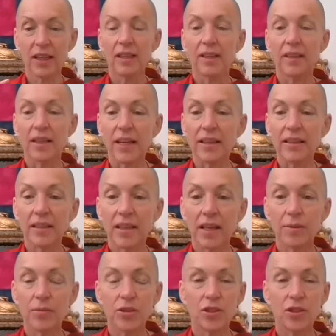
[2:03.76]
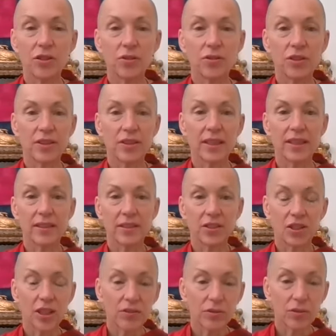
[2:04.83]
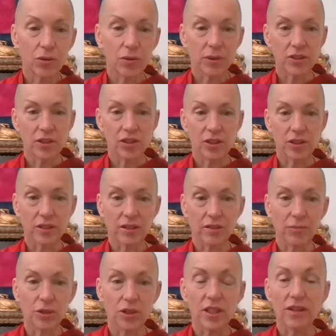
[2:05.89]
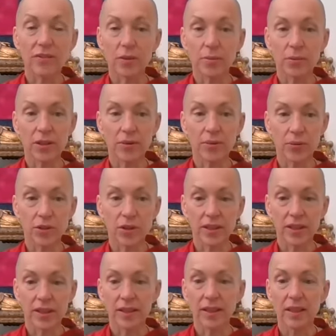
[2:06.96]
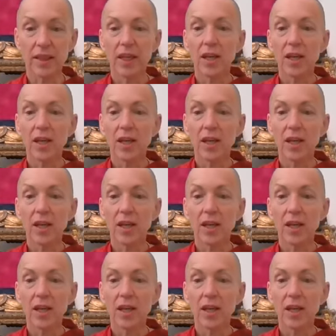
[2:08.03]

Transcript: And that enables you to send a general question, which everybody will see.